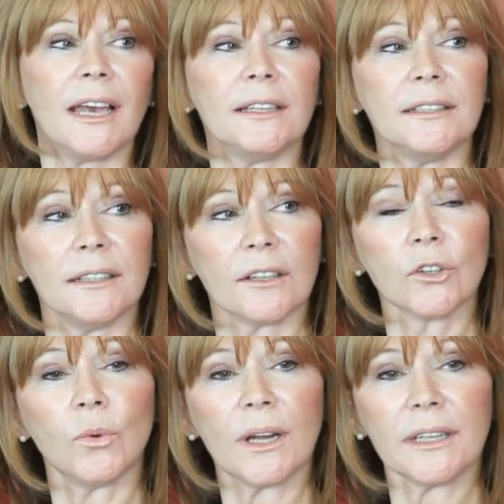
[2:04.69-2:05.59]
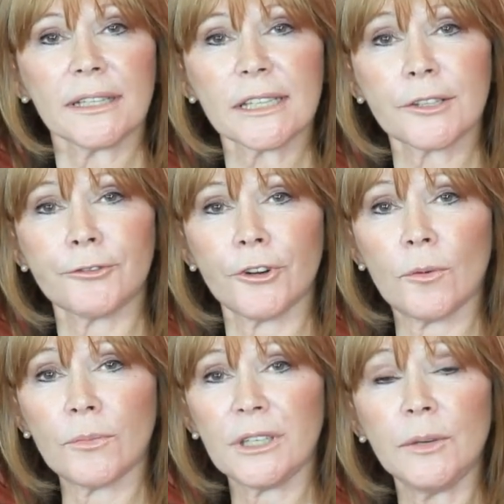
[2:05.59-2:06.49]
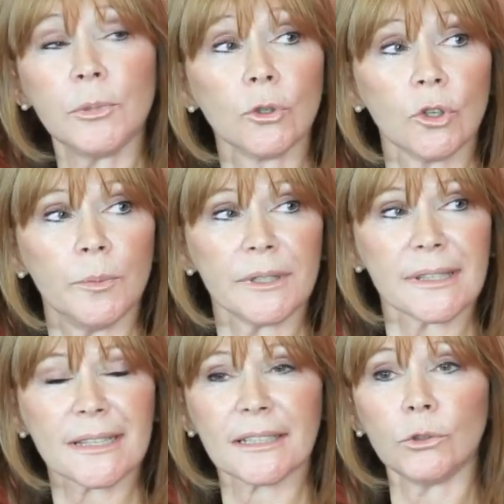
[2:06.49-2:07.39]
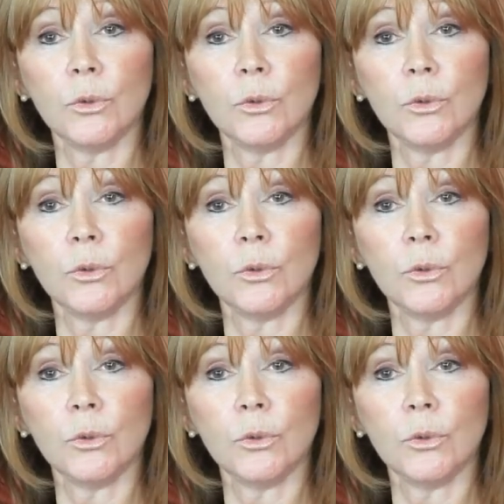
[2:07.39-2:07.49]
And the other one is from e pluribus